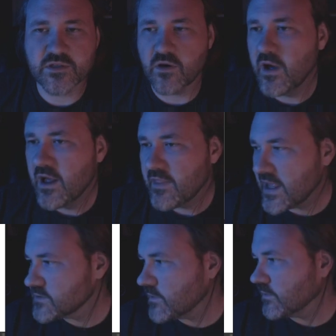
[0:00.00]
So
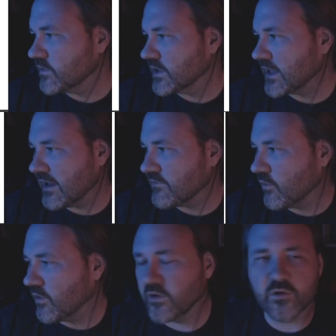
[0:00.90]
that's what we'll look at
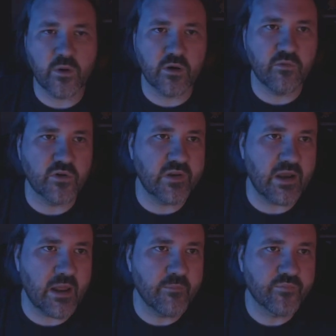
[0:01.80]
for Twitter for today.